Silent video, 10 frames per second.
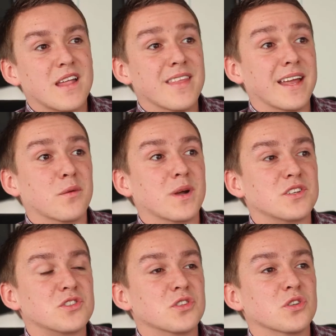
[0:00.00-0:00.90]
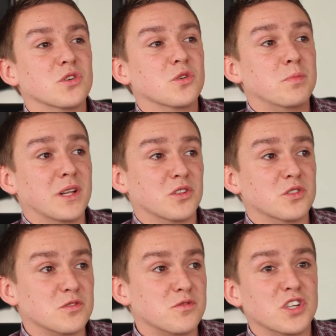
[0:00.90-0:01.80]
And then I went to
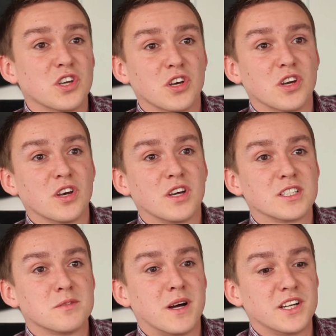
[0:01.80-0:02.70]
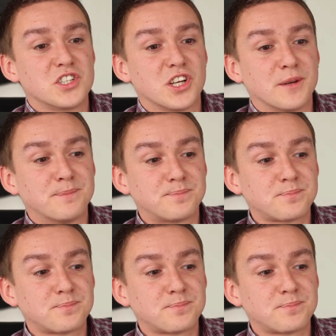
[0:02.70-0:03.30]
Billund for a year as the manager